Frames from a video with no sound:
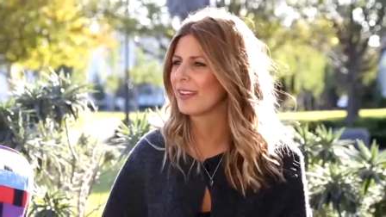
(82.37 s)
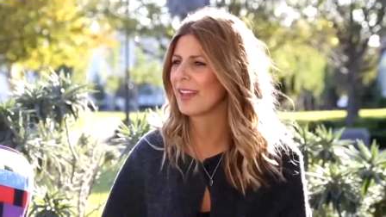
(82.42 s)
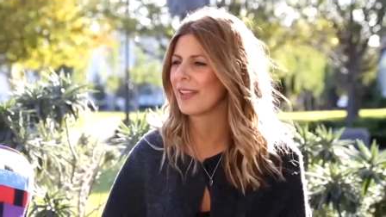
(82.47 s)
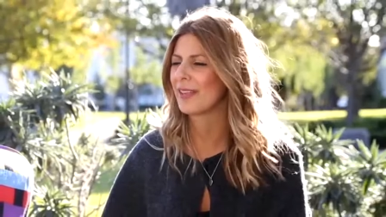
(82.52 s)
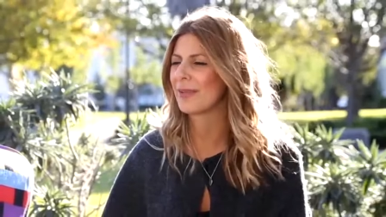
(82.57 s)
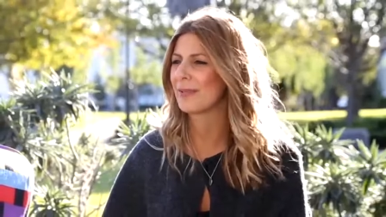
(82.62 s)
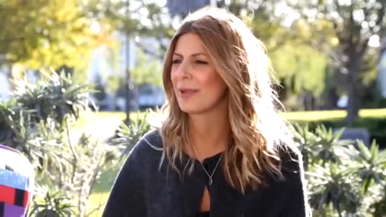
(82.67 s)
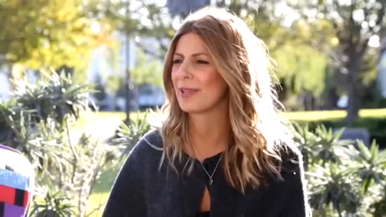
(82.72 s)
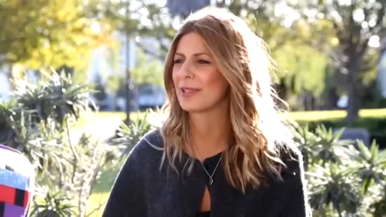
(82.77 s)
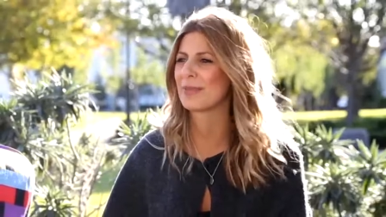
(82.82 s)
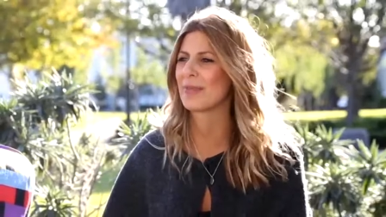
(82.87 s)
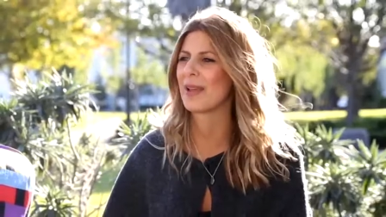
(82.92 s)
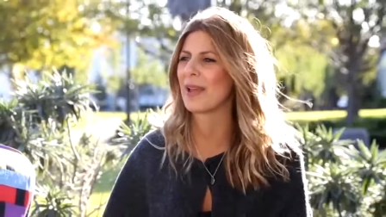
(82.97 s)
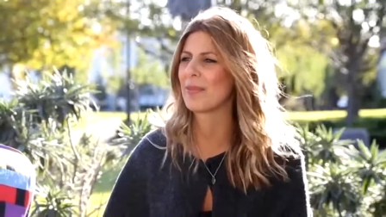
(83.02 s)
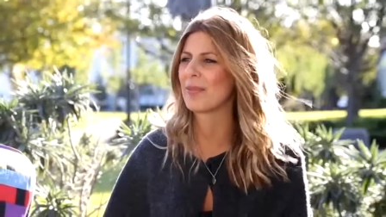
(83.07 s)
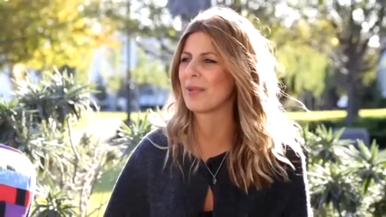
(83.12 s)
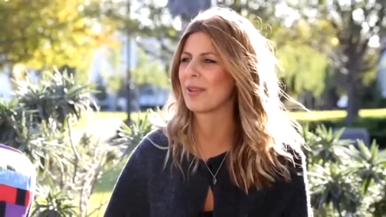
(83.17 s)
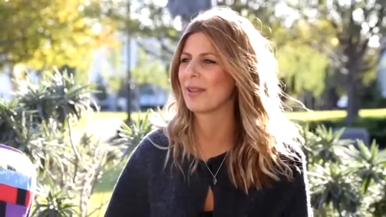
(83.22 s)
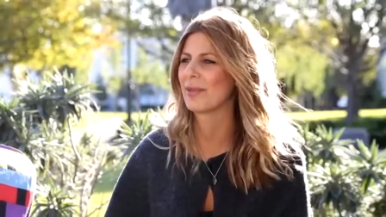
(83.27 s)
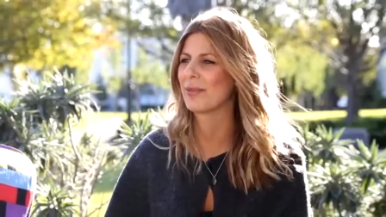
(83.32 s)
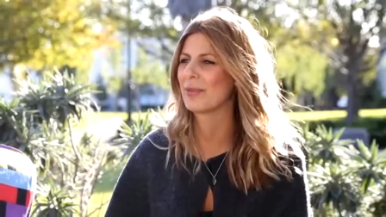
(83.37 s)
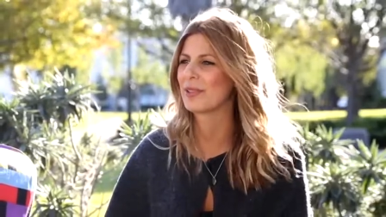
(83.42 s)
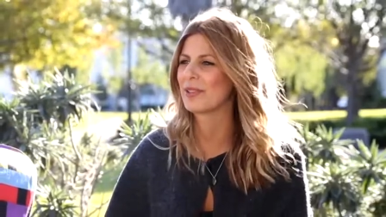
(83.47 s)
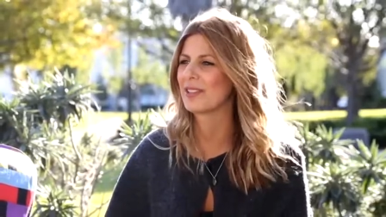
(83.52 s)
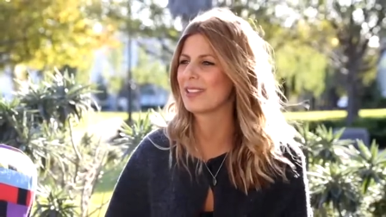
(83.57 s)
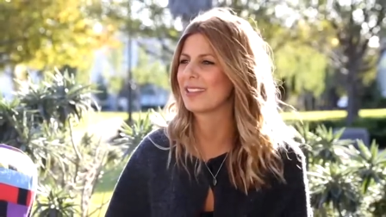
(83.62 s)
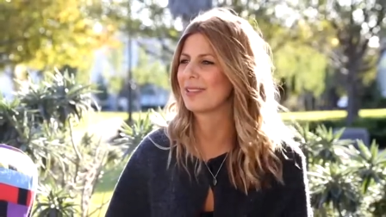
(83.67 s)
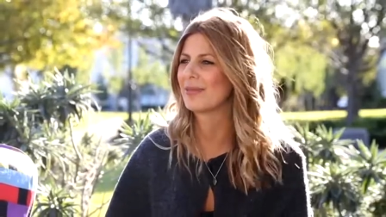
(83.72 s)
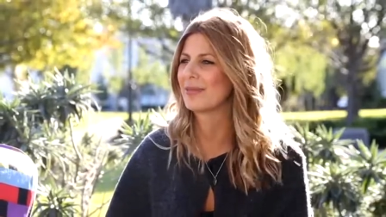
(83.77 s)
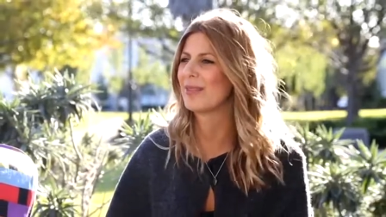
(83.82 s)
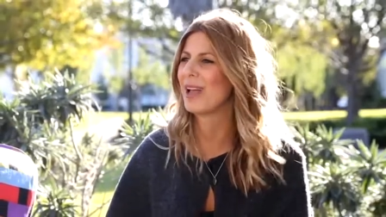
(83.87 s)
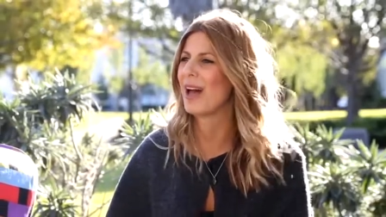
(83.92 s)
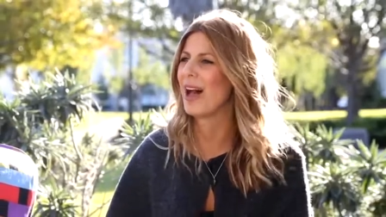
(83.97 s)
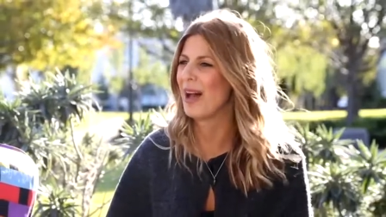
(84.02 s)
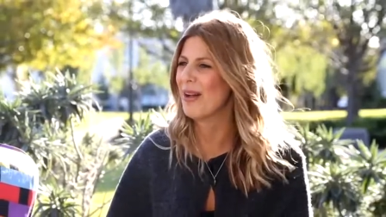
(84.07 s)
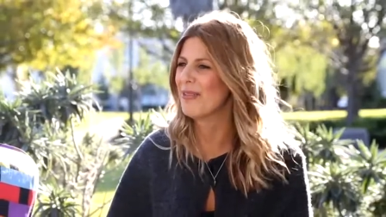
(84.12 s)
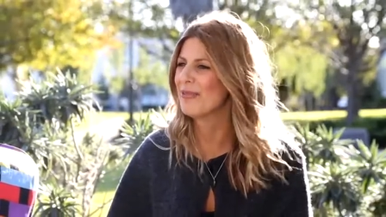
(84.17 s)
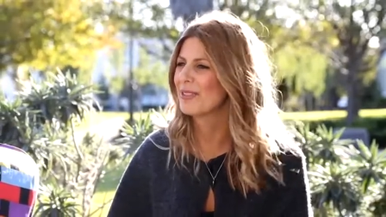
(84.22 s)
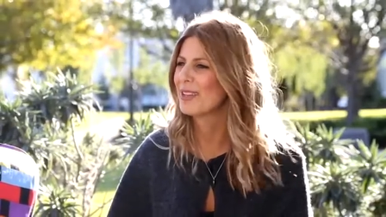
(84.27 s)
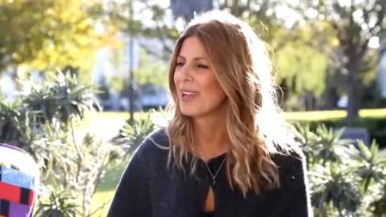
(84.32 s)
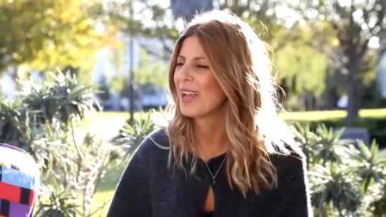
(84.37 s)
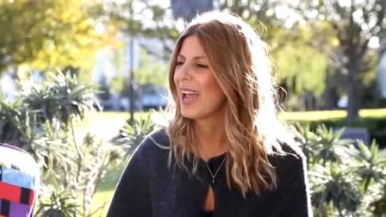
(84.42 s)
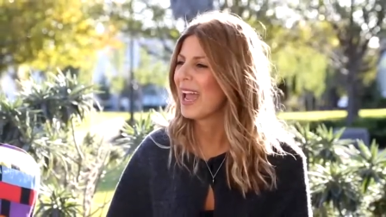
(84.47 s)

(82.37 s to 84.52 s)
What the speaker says: Nothing makes me happier than watching them laugh.